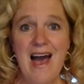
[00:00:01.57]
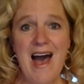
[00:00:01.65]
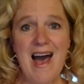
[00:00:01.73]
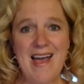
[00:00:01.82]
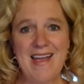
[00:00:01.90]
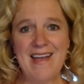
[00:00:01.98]

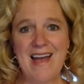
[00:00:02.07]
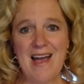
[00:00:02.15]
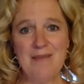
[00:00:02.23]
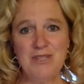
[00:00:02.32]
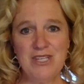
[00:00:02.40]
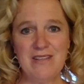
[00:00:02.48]
Hi,
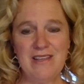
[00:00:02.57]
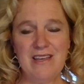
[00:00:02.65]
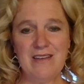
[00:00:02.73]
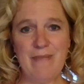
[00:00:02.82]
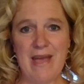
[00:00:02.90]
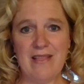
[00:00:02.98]
I'm
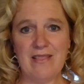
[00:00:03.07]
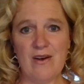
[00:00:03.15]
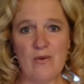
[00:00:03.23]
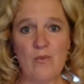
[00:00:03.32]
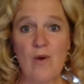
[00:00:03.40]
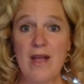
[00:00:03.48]
Jillian
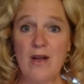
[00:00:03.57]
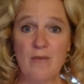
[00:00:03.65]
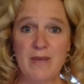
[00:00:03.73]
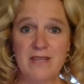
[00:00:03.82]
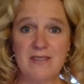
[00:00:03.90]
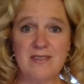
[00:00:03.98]
Balo,
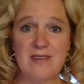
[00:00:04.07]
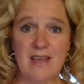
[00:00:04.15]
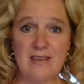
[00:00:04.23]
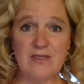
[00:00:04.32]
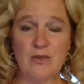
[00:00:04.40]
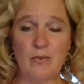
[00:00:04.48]
Wyoming
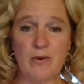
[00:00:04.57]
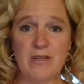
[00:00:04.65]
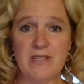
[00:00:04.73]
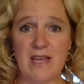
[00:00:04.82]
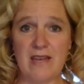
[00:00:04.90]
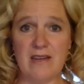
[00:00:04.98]
State
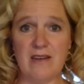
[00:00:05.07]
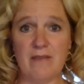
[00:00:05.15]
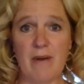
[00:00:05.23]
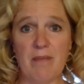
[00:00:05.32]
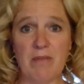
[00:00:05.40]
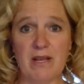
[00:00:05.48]
Superintendent
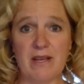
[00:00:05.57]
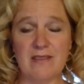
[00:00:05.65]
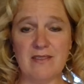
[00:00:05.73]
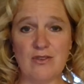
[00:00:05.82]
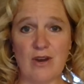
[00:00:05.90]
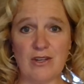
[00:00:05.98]
of Public
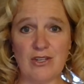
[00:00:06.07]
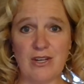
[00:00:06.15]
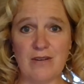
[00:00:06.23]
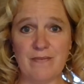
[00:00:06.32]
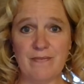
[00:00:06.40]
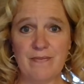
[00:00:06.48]

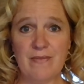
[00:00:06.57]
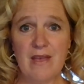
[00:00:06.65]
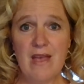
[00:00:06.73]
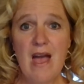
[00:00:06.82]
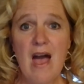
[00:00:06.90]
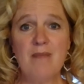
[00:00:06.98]
Instruction.
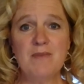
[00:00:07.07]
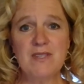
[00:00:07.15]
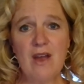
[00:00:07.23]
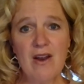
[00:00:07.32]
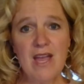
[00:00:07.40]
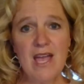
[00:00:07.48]
I'm
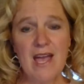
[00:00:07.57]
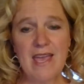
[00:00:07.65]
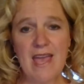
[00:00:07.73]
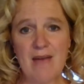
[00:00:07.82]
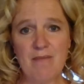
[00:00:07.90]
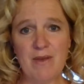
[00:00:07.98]
sorry I
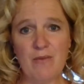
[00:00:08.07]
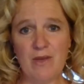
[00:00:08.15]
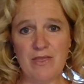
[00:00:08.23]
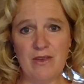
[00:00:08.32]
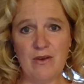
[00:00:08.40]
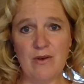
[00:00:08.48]
can't be
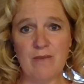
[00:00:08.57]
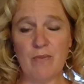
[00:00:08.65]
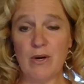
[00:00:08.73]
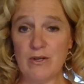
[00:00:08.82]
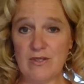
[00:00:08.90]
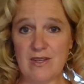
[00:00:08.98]
with you in
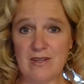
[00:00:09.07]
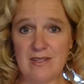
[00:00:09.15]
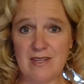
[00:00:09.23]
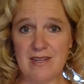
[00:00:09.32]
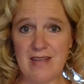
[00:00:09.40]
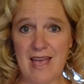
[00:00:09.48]
person
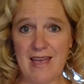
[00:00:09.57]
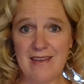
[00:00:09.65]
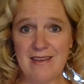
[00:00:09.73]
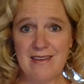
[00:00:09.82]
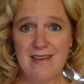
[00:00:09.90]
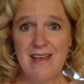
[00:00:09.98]
today.
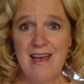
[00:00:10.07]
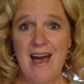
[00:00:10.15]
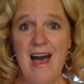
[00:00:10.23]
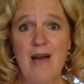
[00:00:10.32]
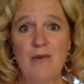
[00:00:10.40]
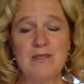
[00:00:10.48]

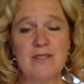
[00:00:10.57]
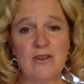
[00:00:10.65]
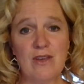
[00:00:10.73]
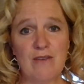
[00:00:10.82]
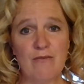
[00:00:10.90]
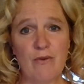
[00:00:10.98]
I was
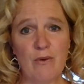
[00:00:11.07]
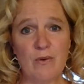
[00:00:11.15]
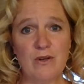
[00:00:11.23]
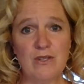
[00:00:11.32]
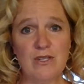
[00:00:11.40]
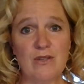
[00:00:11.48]
looking
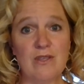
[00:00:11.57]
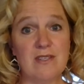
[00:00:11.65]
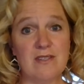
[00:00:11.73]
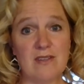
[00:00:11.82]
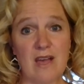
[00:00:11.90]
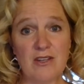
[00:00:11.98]
forward to the
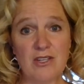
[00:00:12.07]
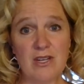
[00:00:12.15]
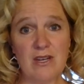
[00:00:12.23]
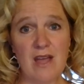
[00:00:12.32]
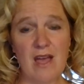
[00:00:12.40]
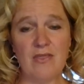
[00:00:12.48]

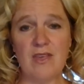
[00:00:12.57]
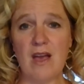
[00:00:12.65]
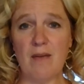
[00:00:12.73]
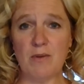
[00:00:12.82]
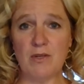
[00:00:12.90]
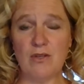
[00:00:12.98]
discussion and the
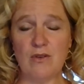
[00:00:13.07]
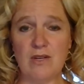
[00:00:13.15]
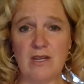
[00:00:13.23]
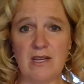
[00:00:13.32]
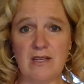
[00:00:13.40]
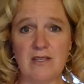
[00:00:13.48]

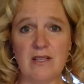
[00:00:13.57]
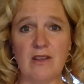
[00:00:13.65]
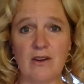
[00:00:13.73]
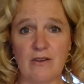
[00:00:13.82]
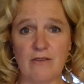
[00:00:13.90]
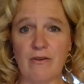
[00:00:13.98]
opportunity to
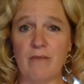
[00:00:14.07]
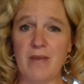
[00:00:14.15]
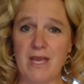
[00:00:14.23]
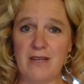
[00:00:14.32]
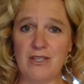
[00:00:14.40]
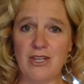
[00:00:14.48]
learn from
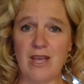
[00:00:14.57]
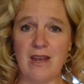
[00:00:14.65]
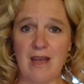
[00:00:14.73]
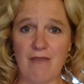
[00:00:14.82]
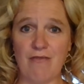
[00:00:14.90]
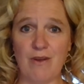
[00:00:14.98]
each
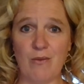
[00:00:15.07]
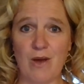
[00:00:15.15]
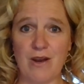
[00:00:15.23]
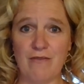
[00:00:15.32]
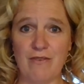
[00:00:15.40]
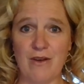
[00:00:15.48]
and every
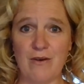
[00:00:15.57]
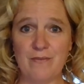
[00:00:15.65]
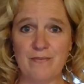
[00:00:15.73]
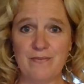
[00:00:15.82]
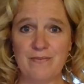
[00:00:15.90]
one of you.